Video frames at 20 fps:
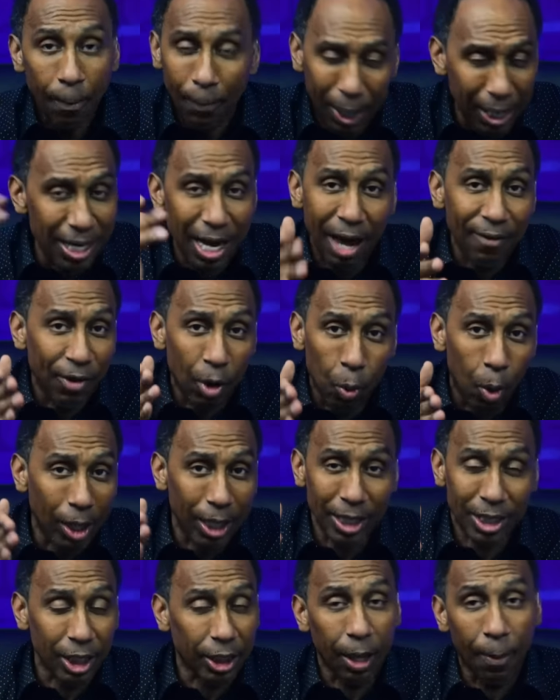but never
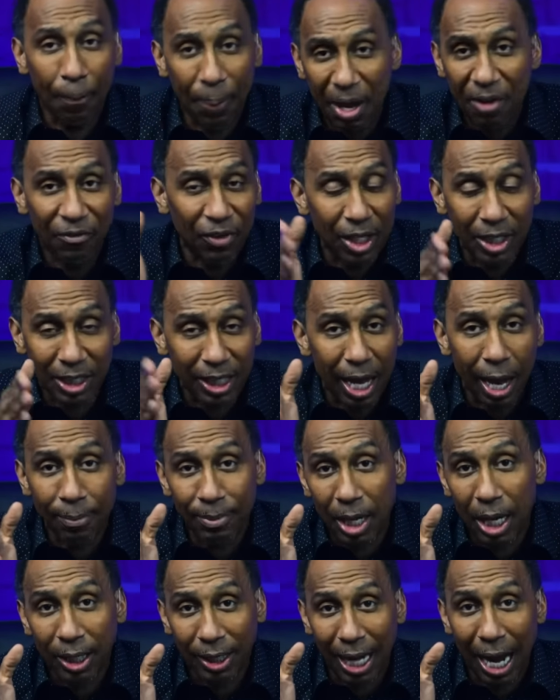wanted to compete for the
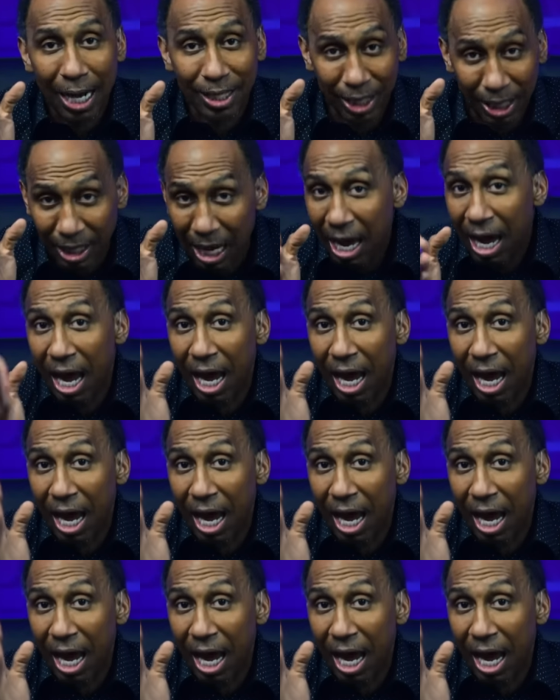slam dunk contest.